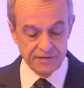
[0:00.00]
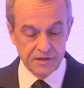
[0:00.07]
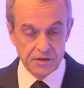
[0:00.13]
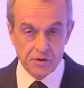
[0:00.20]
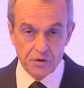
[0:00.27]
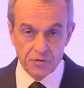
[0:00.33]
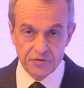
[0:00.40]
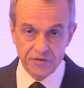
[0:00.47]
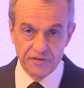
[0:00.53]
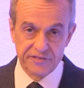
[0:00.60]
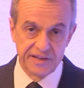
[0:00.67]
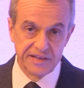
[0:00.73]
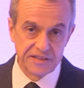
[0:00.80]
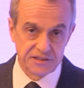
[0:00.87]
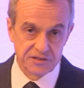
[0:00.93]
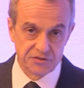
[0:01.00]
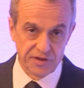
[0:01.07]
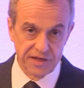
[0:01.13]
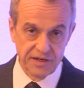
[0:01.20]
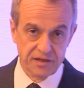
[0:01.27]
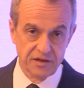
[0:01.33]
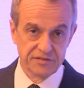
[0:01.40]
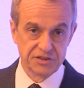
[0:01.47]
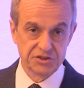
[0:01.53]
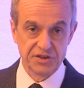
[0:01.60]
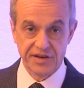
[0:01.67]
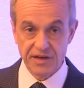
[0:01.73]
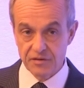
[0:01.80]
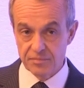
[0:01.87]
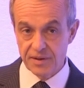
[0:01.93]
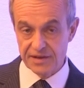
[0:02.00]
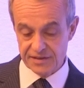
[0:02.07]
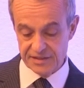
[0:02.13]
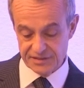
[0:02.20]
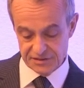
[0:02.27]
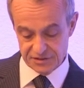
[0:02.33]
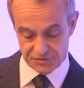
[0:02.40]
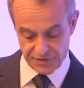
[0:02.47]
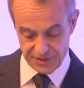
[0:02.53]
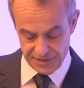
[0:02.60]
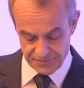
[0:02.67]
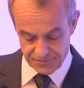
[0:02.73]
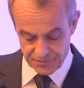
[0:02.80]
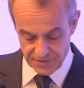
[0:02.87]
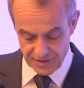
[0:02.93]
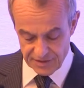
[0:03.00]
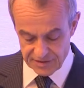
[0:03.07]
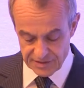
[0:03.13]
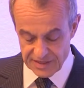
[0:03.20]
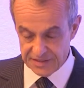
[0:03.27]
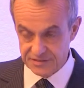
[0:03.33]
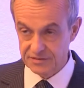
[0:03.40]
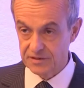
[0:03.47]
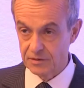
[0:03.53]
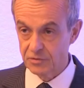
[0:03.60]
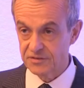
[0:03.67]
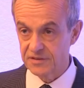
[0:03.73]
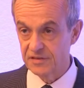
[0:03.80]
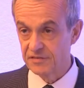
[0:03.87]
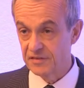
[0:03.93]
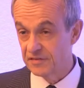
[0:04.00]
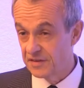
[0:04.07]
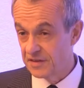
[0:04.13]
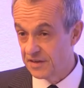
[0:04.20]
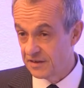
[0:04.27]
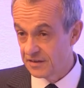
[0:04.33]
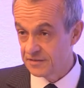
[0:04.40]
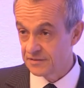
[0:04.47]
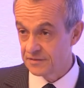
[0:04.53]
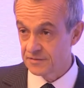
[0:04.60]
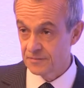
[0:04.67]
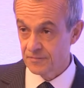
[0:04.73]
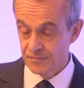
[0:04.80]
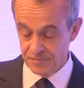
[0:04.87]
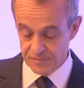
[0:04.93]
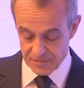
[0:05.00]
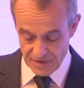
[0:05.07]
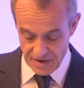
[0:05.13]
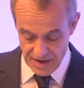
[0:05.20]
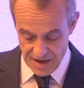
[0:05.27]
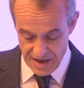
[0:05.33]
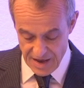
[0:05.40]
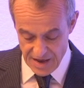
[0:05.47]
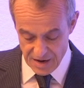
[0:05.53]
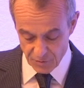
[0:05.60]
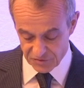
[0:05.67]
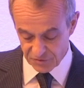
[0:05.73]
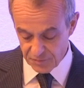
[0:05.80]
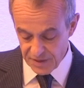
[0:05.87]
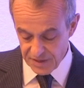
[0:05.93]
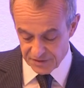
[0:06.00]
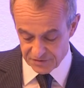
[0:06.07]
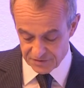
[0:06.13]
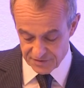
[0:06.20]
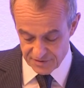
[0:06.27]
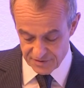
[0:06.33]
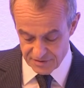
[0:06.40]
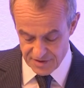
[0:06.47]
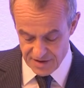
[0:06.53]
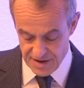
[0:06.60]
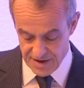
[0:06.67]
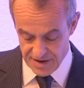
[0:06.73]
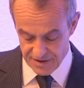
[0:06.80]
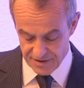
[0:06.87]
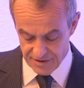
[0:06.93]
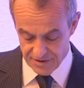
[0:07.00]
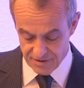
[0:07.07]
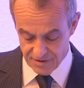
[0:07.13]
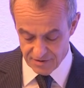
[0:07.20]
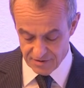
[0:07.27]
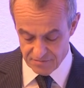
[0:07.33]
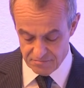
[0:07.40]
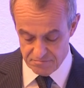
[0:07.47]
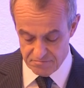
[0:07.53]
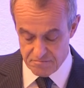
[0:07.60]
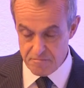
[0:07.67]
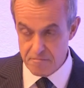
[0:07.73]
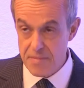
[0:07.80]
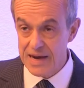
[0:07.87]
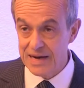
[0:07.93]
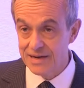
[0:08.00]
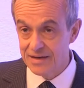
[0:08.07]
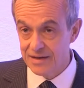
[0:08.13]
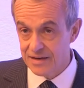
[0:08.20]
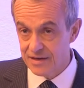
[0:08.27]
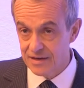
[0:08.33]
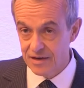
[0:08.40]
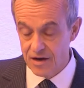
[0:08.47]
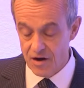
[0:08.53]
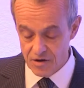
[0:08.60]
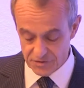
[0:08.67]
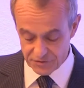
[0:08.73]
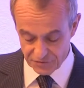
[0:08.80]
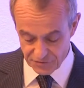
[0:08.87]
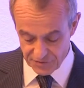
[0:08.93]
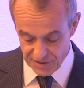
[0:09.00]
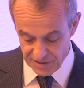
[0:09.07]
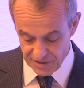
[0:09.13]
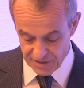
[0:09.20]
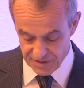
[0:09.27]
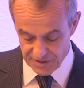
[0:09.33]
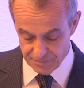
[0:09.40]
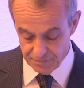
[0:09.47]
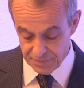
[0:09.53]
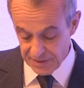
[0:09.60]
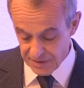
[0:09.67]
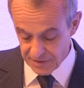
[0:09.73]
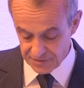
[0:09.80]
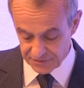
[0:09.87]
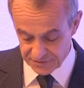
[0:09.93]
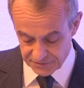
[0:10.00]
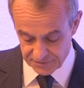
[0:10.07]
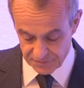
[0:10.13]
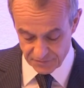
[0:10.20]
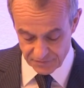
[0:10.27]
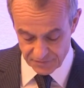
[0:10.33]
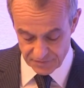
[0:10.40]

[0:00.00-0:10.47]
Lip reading: The growth of the industry, of the Sharia-compliant industry, in the last, I would say, 15 years, was based mainly on three pillars.